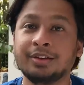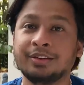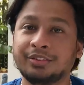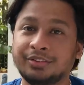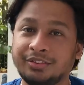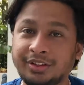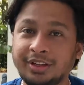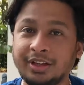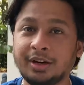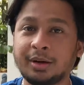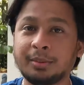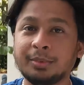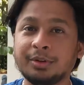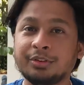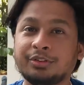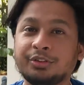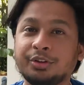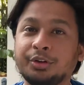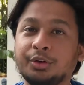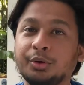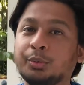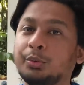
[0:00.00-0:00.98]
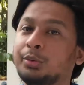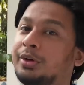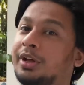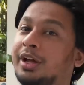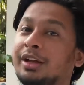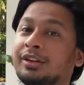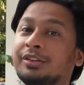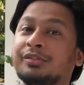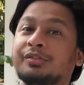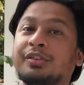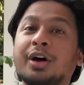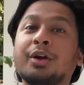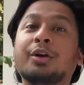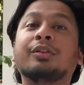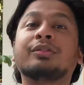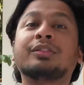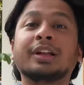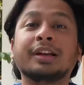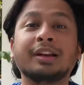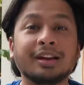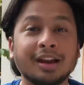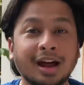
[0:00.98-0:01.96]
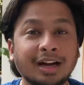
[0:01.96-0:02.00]
Serum Institute is one
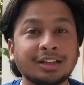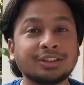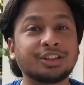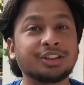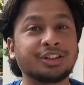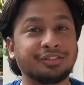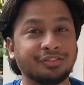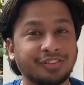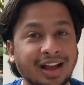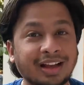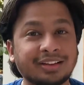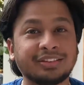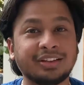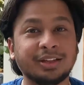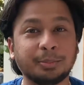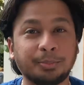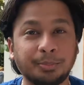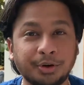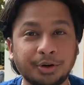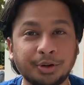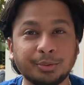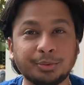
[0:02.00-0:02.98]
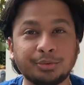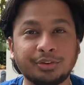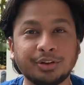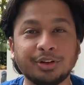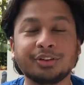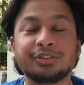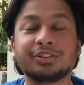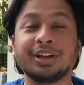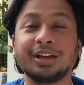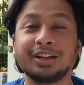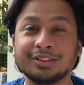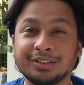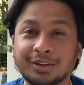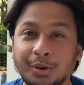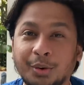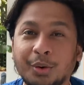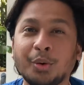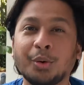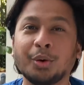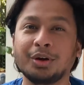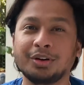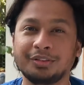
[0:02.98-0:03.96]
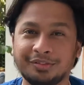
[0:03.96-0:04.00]
of the largest vaccine producers in the
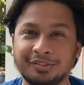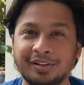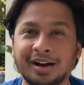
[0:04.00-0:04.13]
whole